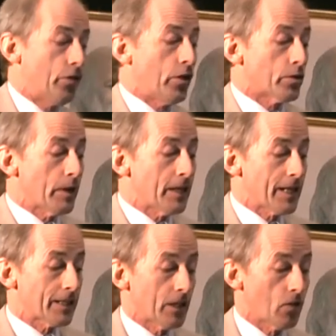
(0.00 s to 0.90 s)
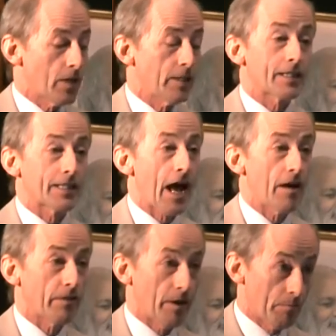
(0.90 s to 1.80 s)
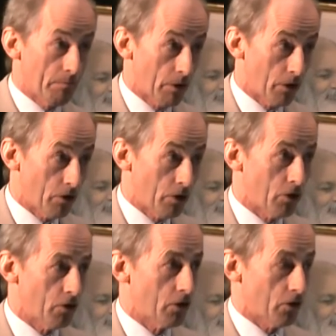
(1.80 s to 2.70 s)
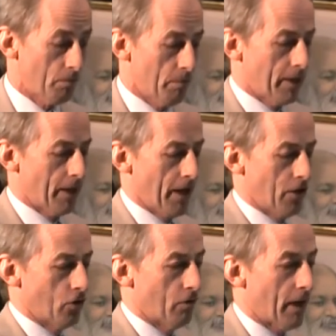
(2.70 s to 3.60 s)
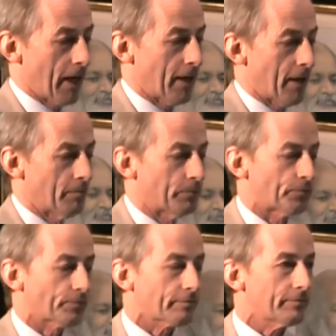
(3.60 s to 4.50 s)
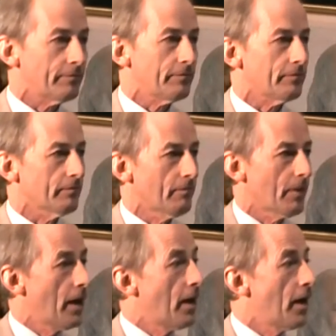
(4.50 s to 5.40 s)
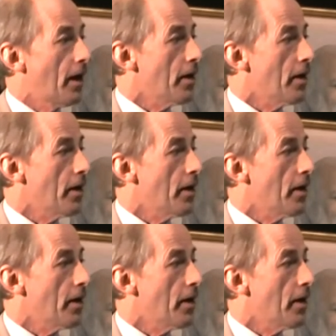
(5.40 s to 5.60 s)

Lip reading: the sweet taste increases kapha, but it reduces your pitta and your vata.